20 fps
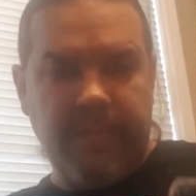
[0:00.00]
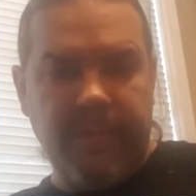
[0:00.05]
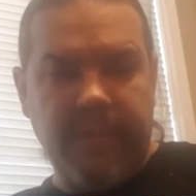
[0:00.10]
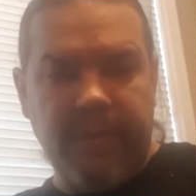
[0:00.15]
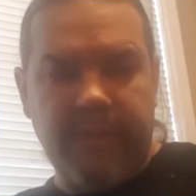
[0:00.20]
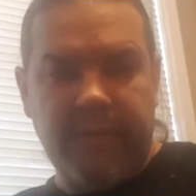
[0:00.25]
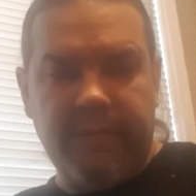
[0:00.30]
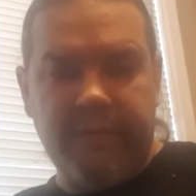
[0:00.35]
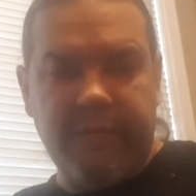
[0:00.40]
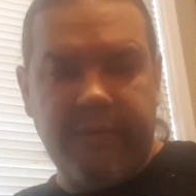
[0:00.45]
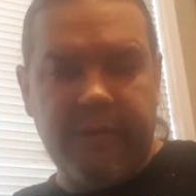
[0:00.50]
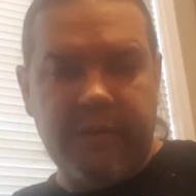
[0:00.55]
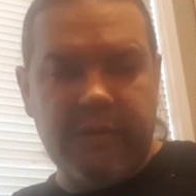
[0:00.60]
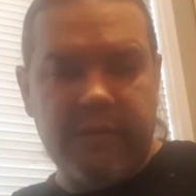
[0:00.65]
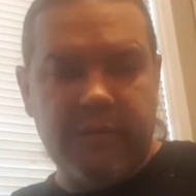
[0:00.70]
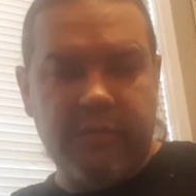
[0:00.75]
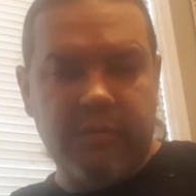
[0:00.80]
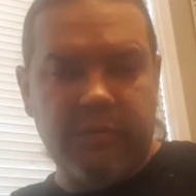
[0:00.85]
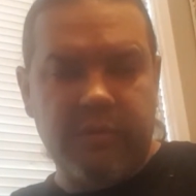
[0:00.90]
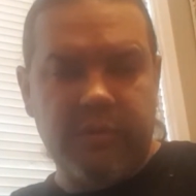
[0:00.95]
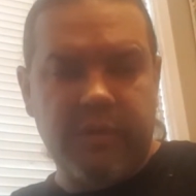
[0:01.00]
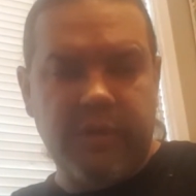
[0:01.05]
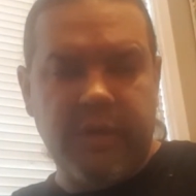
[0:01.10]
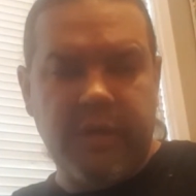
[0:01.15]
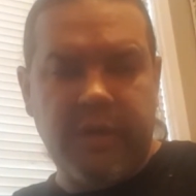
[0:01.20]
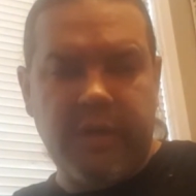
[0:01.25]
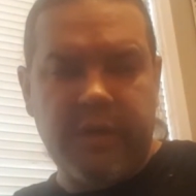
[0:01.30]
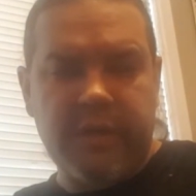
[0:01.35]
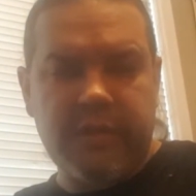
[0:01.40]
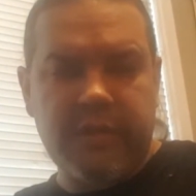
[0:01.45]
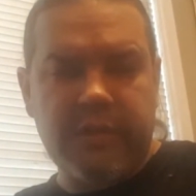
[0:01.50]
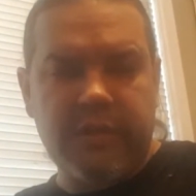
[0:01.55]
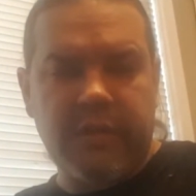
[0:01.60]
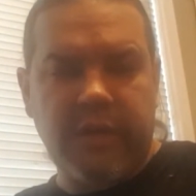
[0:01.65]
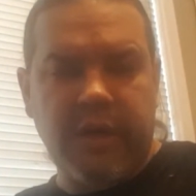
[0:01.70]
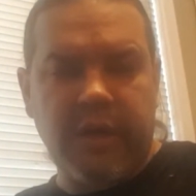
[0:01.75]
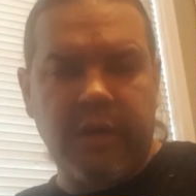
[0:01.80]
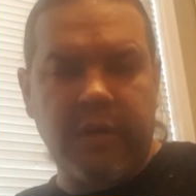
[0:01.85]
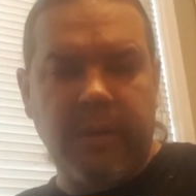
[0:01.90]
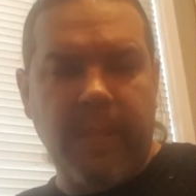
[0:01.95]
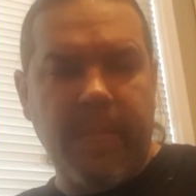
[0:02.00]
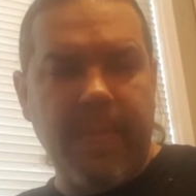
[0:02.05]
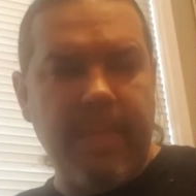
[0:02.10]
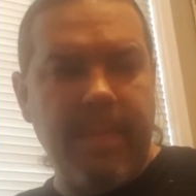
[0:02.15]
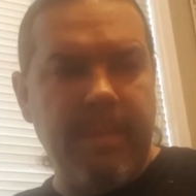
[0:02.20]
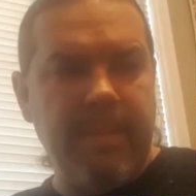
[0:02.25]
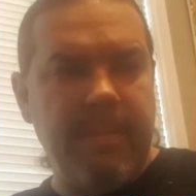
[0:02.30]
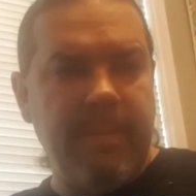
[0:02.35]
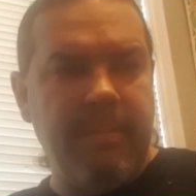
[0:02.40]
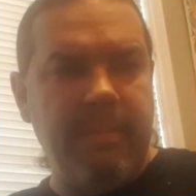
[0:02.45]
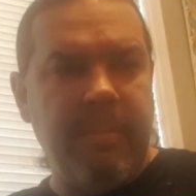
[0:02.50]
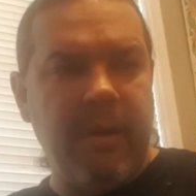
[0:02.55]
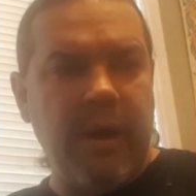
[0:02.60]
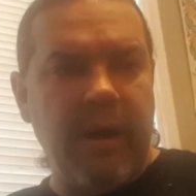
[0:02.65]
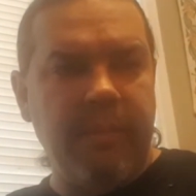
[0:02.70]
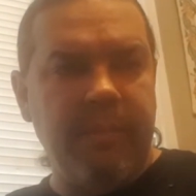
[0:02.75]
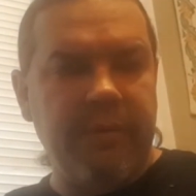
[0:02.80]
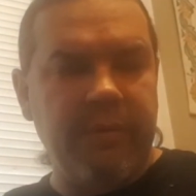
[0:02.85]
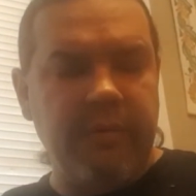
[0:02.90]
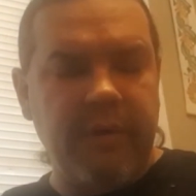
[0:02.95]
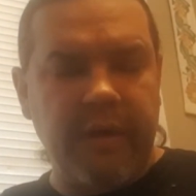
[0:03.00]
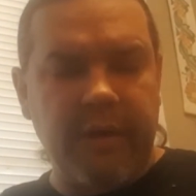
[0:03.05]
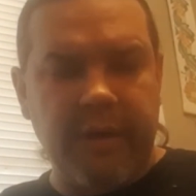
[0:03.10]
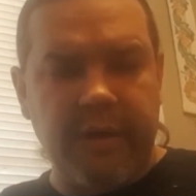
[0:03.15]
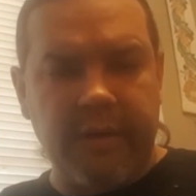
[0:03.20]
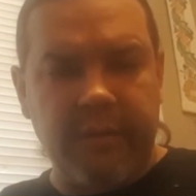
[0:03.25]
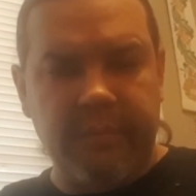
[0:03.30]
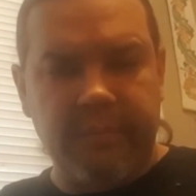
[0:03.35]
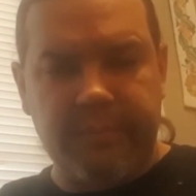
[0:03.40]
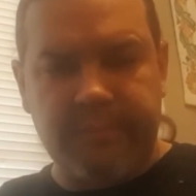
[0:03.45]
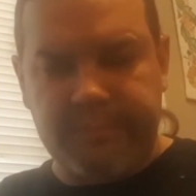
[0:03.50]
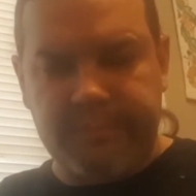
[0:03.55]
And the faces will just start popping right out.